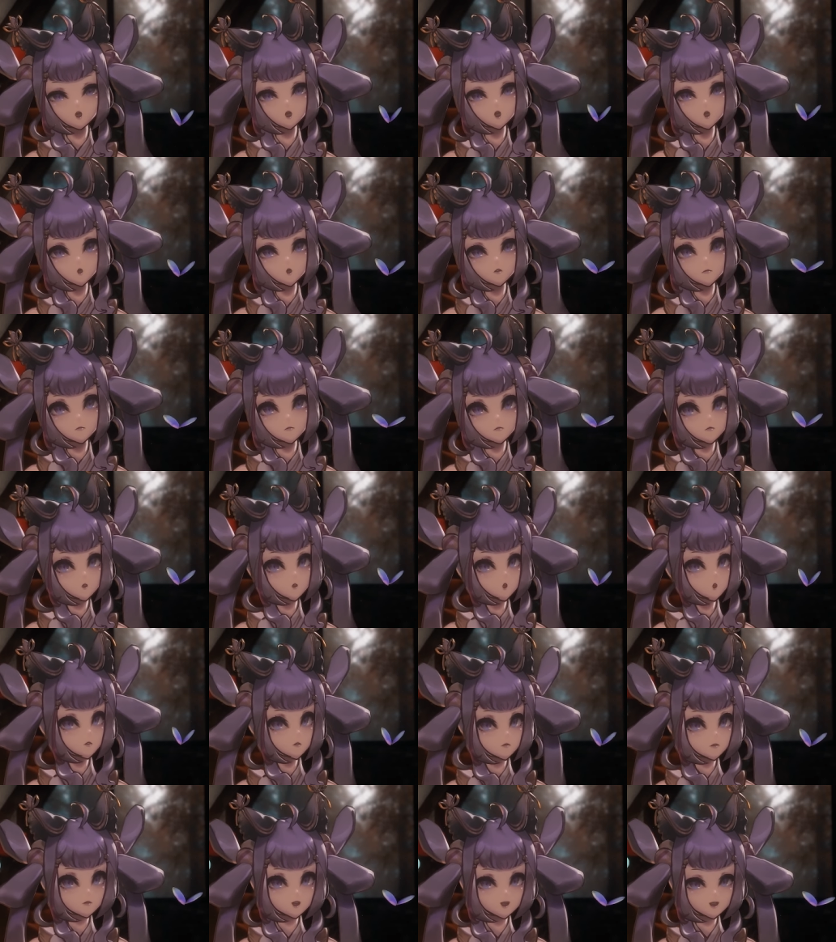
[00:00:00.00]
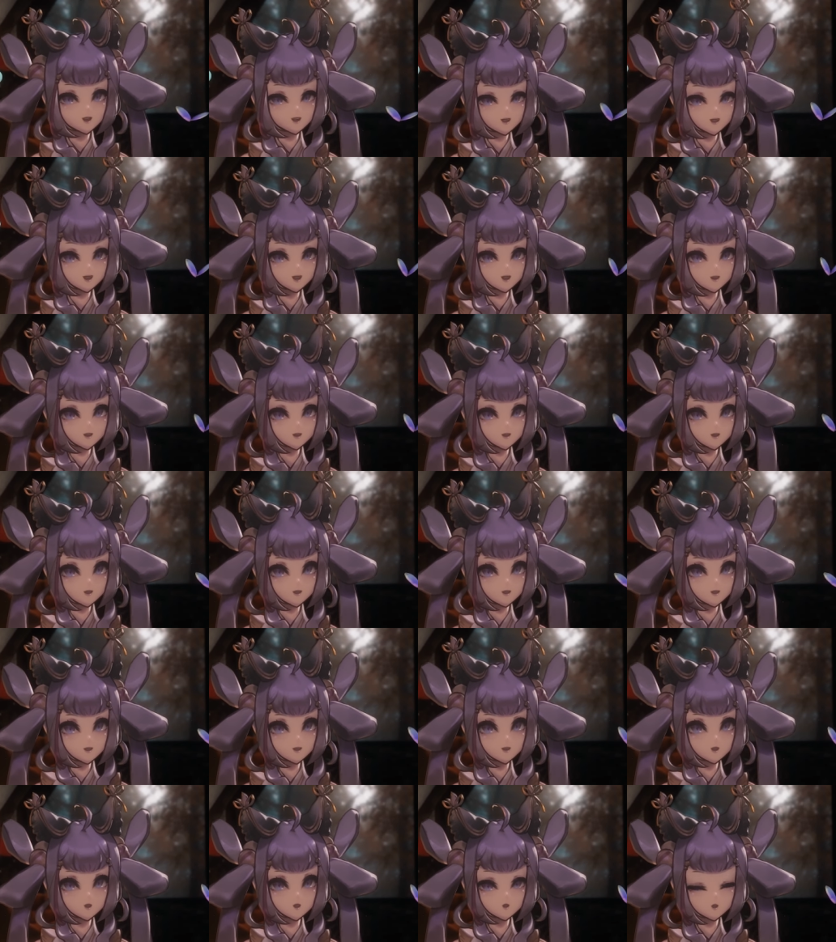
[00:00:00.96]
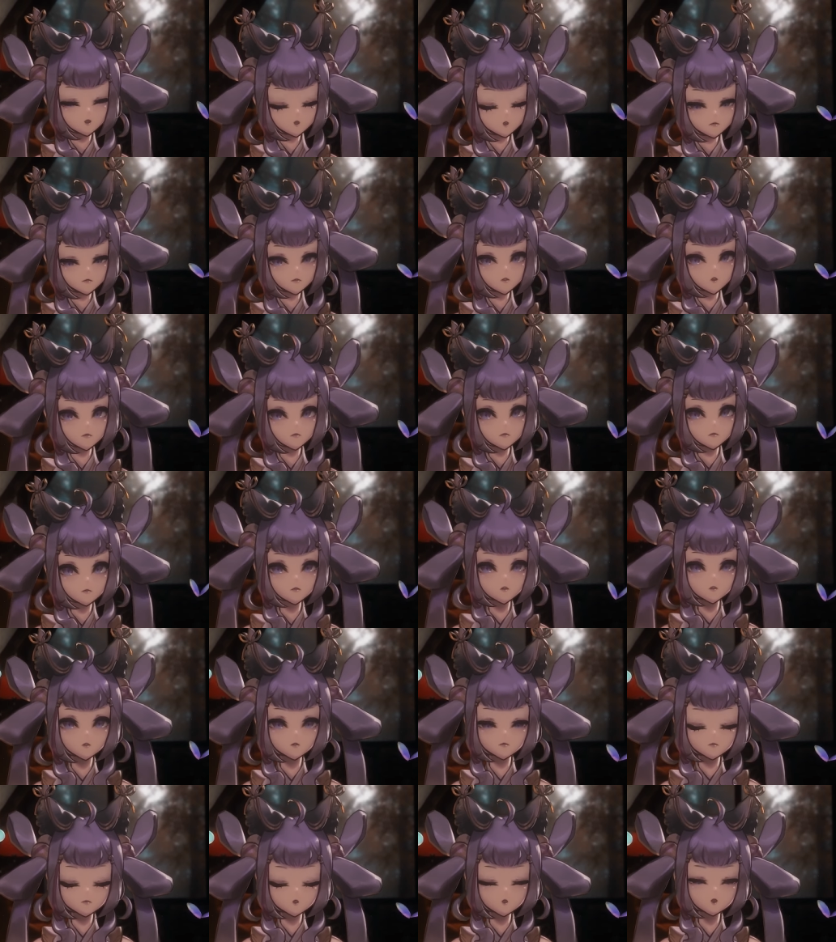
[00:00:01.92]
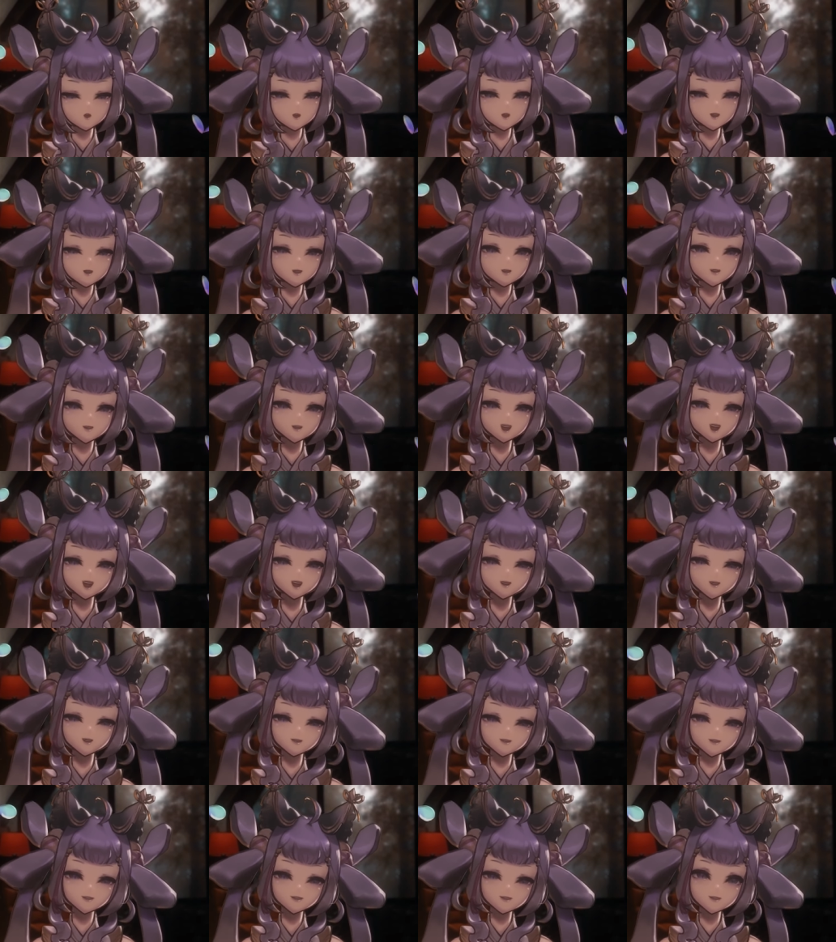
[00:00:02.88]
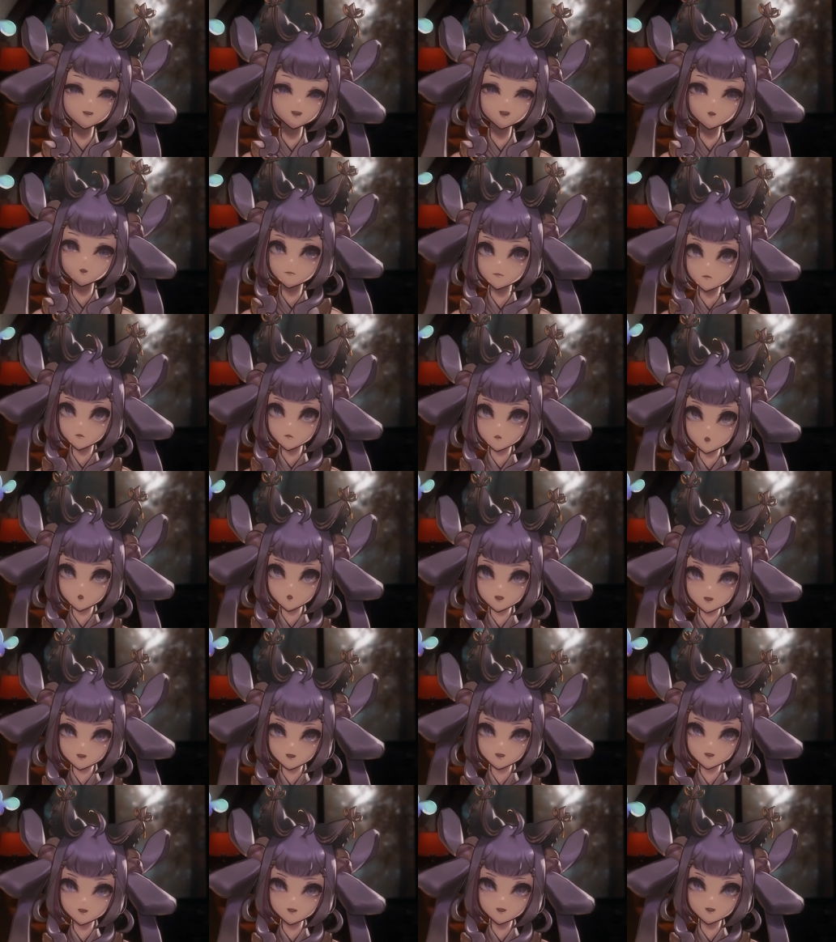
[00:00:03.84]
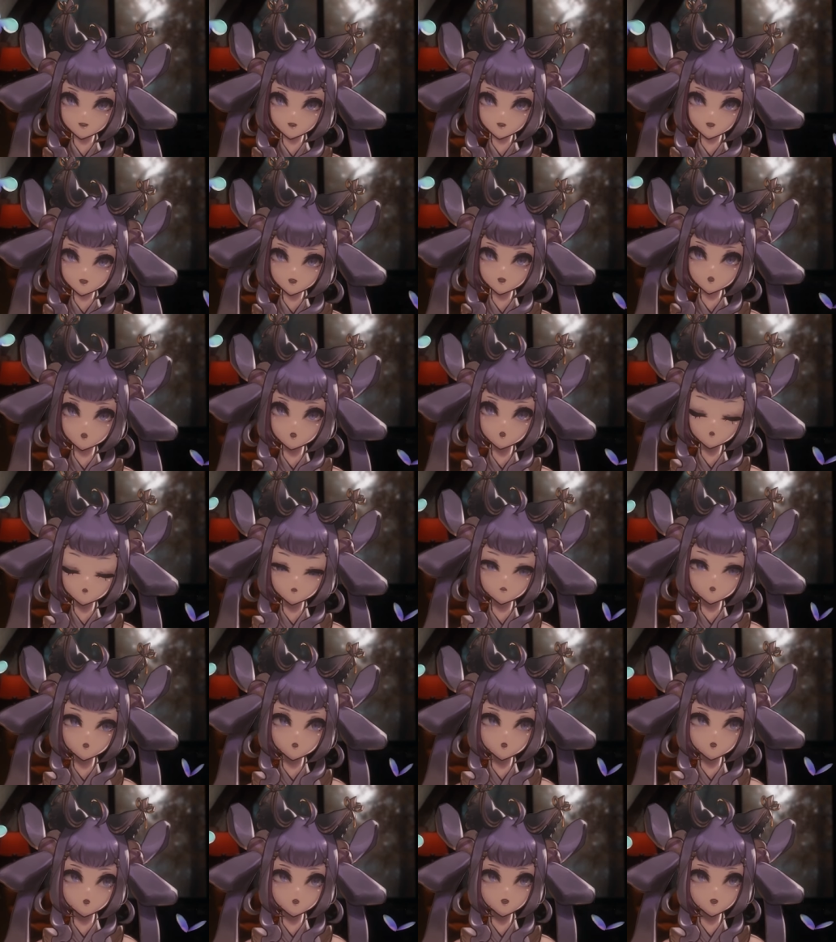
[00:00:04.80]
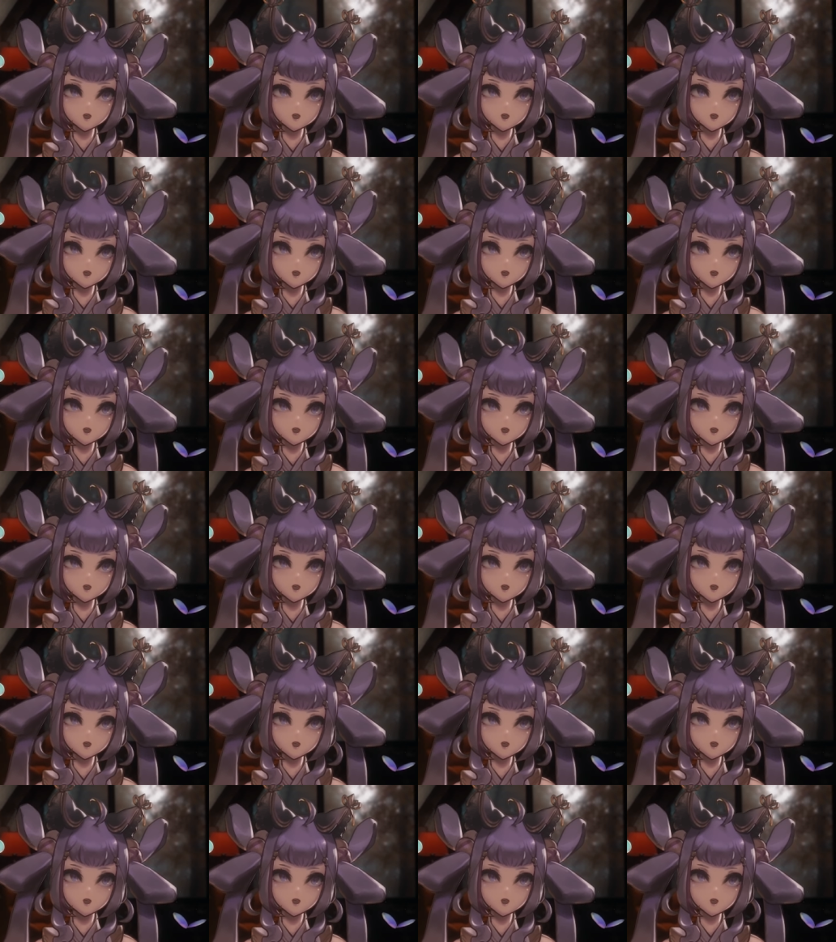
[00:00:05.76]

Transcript: When you reach out, people could feel the exact same way. Feel that